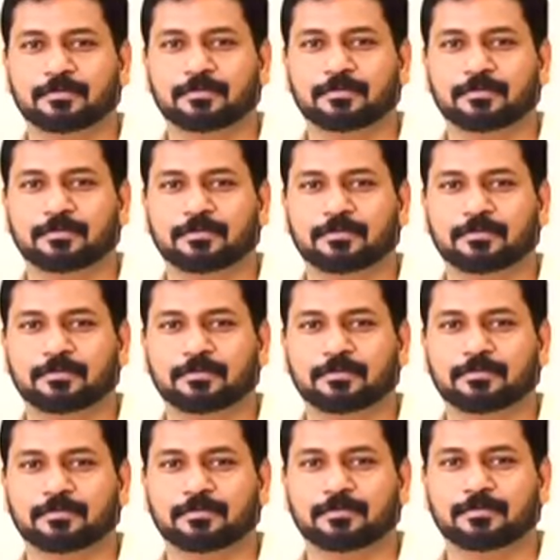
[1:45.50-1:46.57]

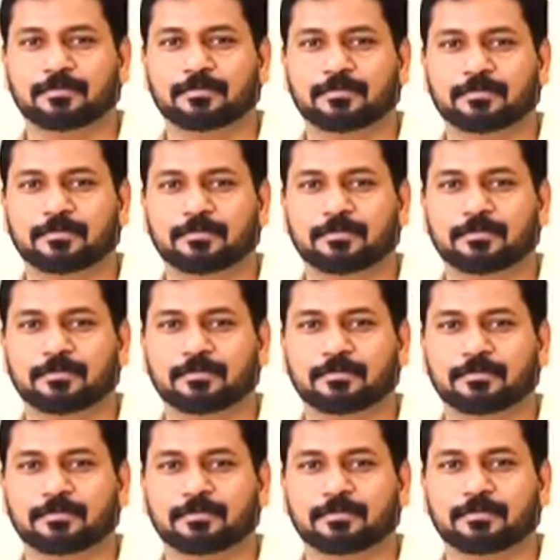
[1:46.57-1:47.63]

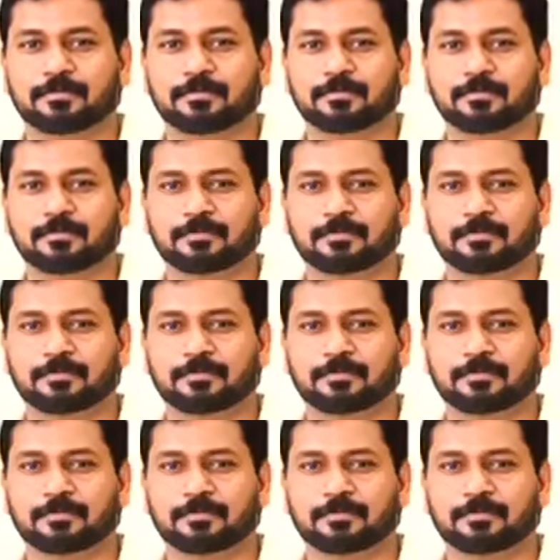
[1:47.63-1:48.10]
(silent)